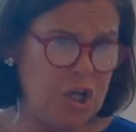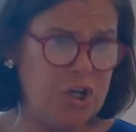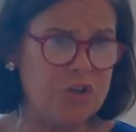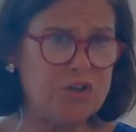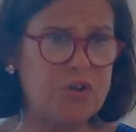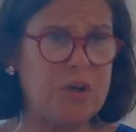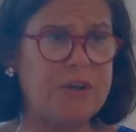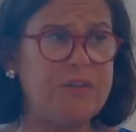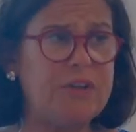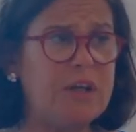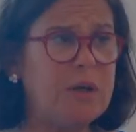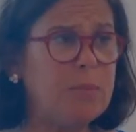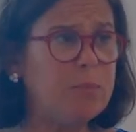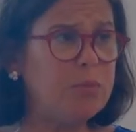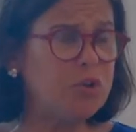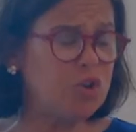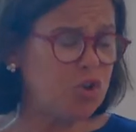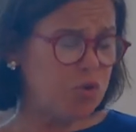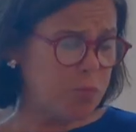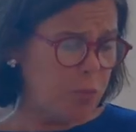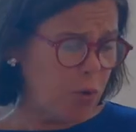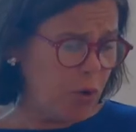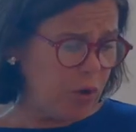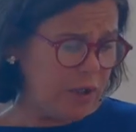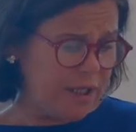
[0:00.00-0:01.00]
So I think
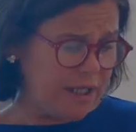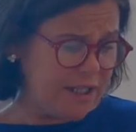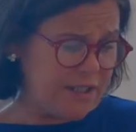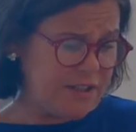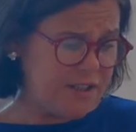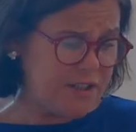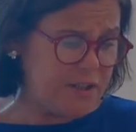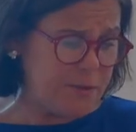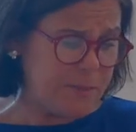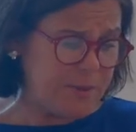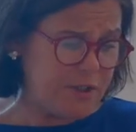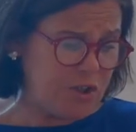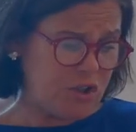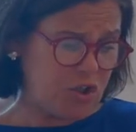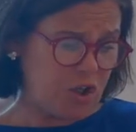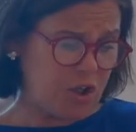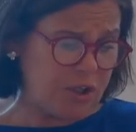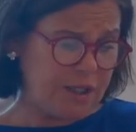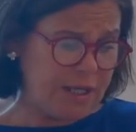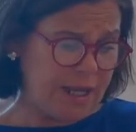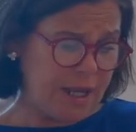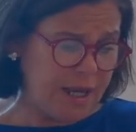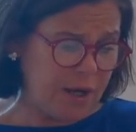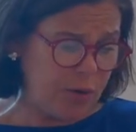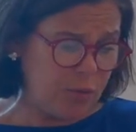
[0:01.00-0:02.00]
much more needs to be
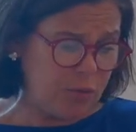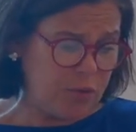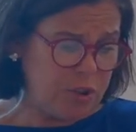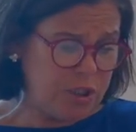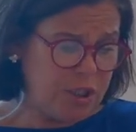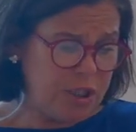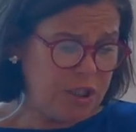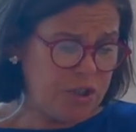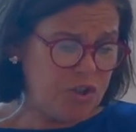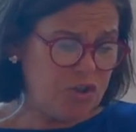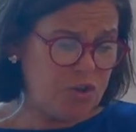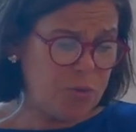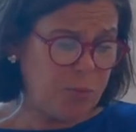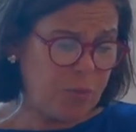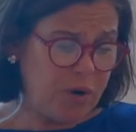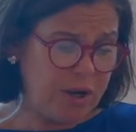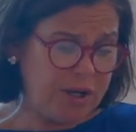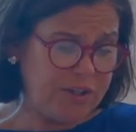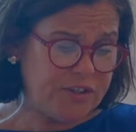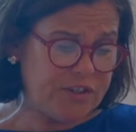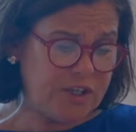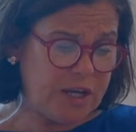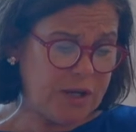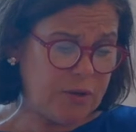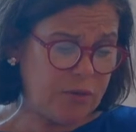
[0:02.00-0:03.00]
done now to
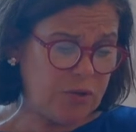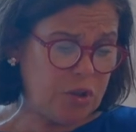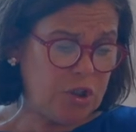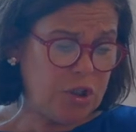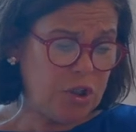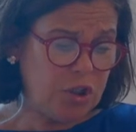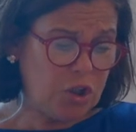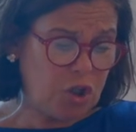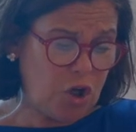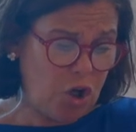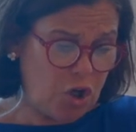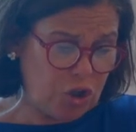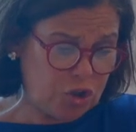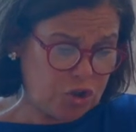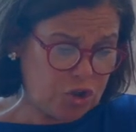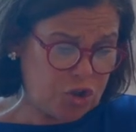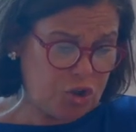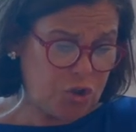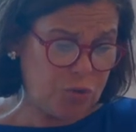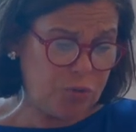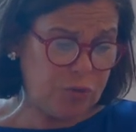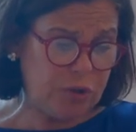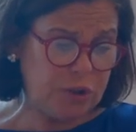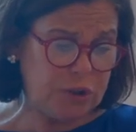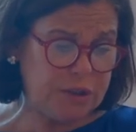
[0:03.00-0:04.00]
break down
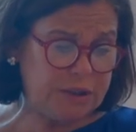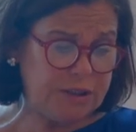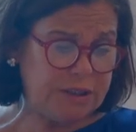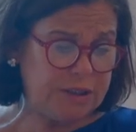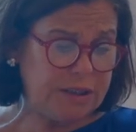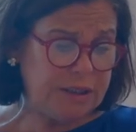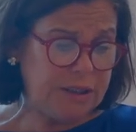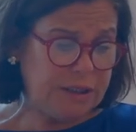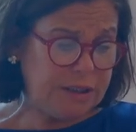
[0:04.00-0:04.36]
cultural,